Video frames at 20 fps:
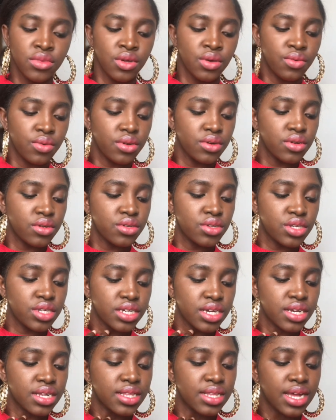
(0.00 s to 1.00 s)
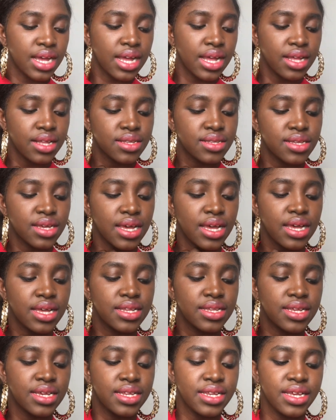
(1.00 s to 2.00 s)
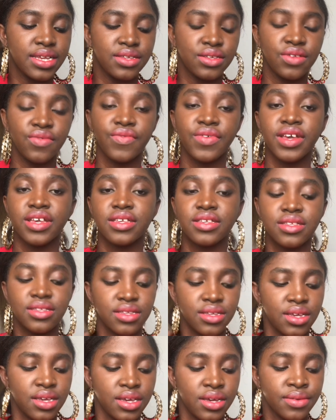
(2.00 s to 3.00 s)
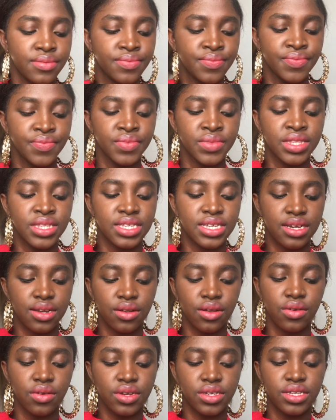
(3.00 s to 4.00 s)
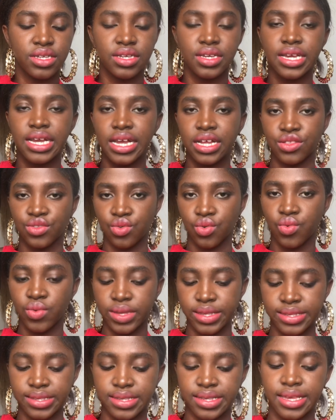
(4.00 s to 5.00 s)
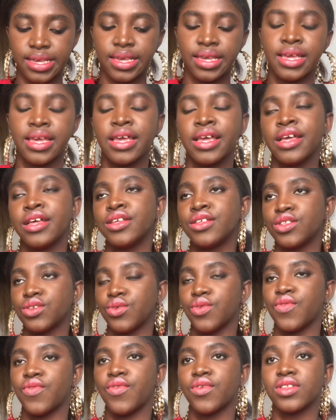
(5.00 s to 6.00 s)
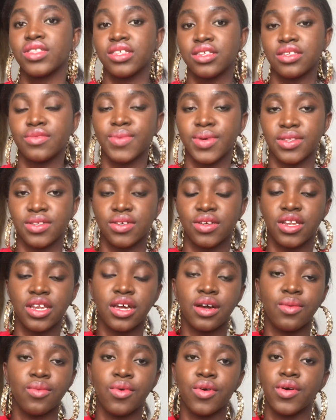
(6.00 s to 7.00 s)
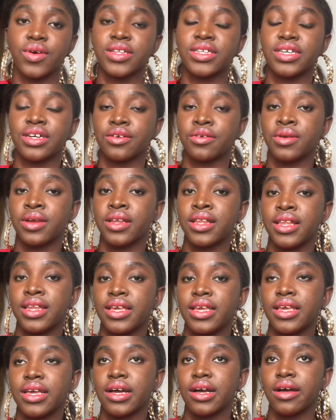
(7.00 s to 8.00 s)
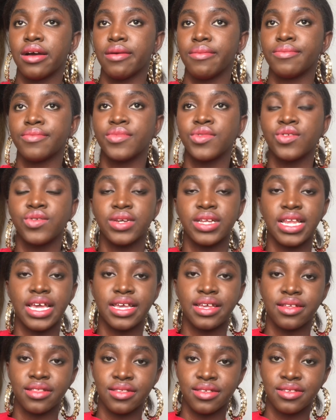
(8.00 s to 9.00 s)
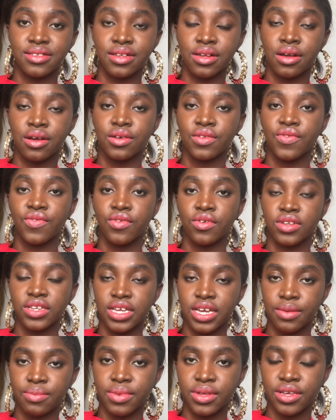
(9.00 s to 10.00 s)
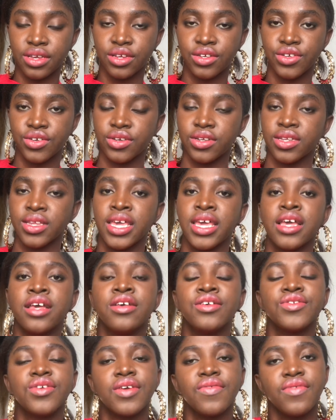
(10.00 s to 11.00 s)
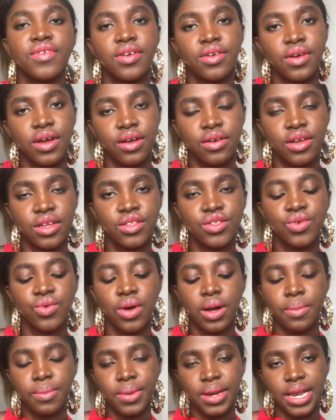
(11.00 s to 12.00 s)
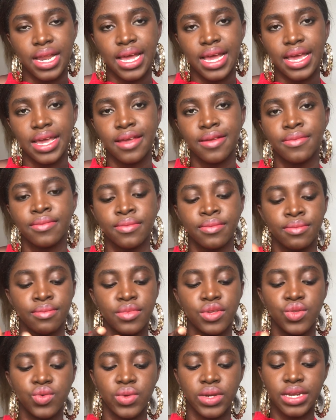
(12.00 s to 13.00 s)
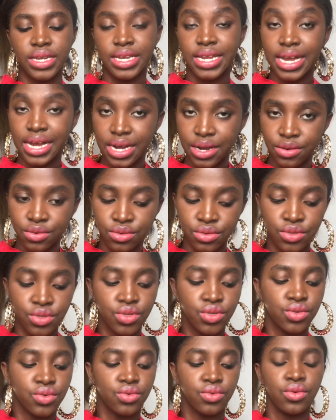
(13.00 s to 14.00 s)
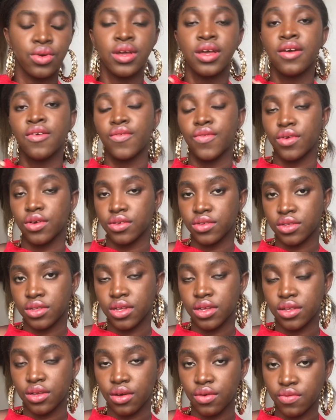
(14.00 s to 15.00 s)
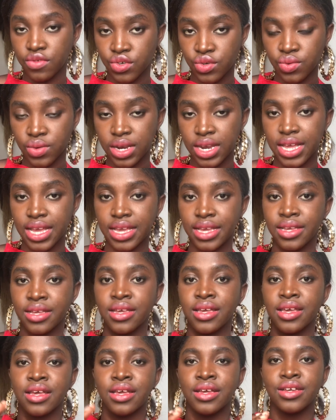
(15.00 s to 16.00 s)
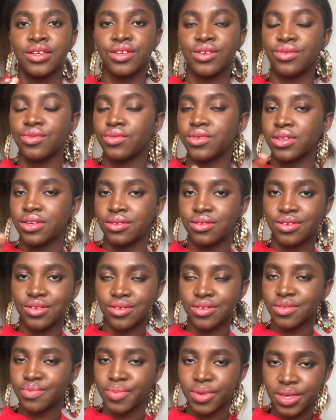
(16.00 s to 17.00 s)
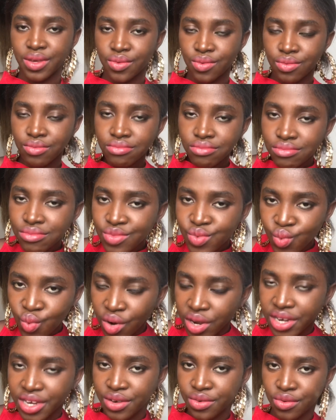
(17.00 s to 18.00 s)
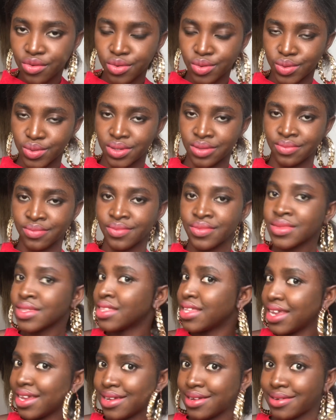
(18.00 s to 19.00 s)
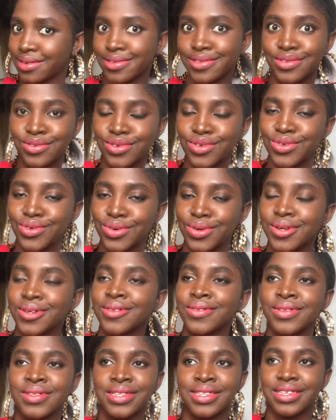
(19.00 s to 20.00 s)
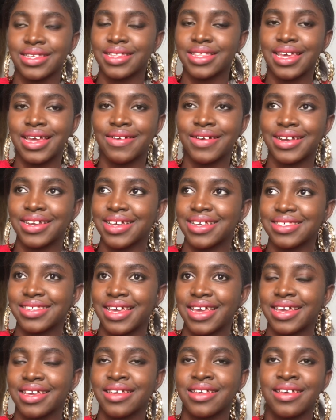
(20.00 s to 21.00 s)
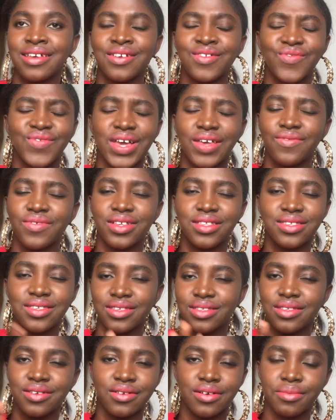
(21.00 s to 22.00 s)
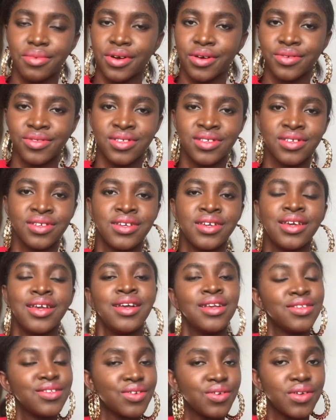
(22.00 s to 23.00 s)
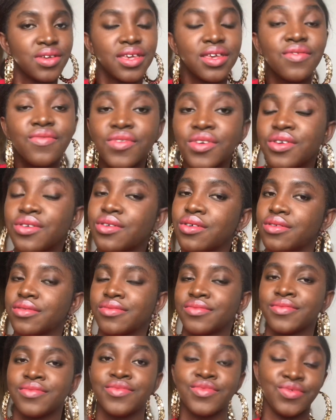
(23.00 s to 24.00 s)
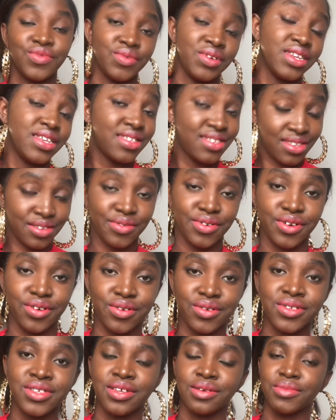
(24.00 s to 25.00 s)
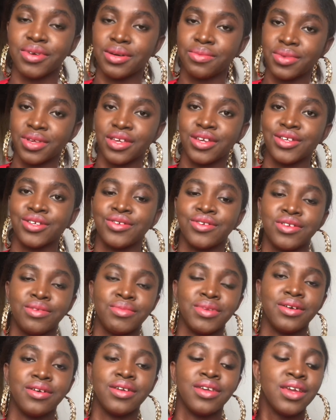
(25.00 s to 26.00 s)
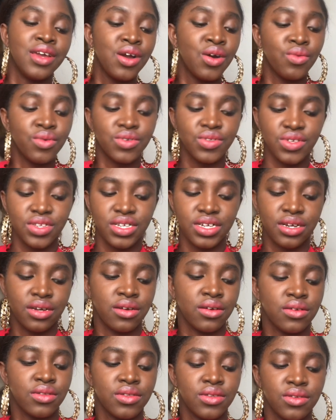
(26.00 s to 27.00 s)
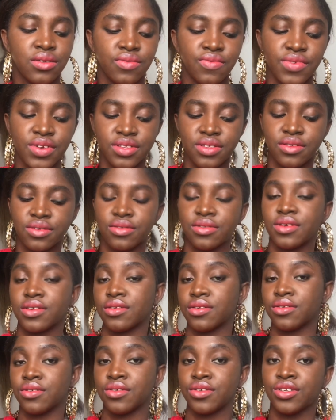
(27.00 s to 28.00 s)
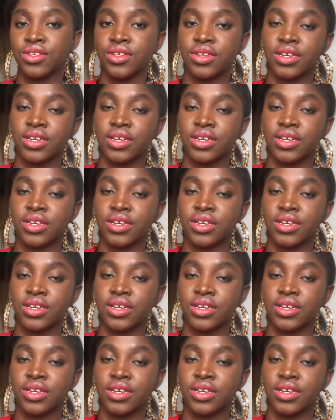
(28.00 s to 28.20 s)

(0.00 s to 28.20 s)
want to check that. And then there's University Technology Katowice. So for this particular one, they're currently doing like a discount for the application. So if you are going to apply between now to 1st of July, you will just pay €1. Like, no joke, in Naira, that's like 580 thereabout. So if you're really serious about application, you might want to check out University Technology